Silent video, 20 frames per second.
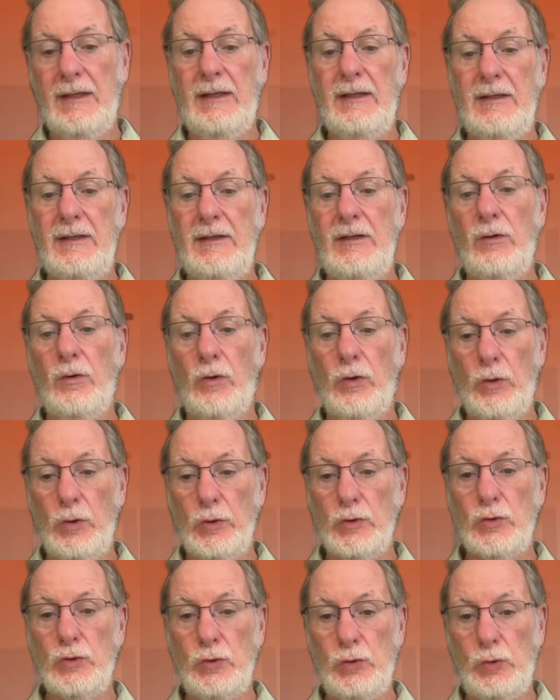in order
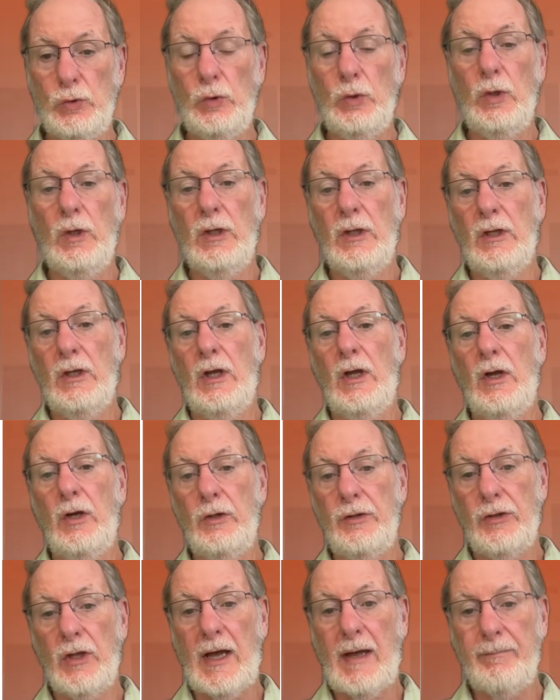to
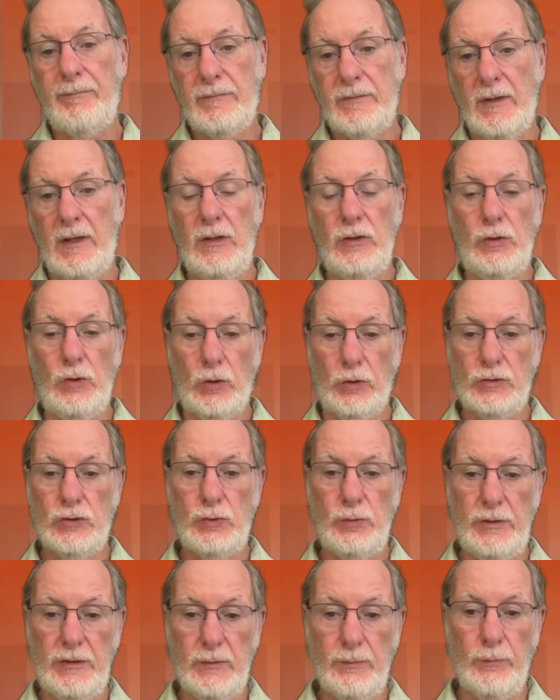adapt your
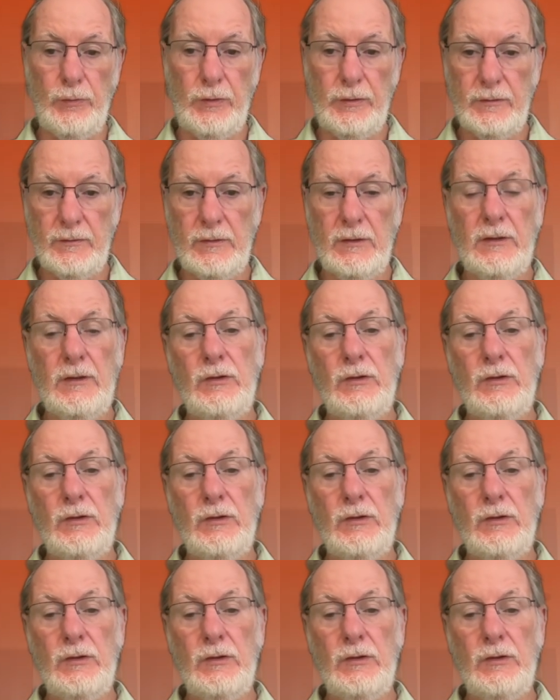treatment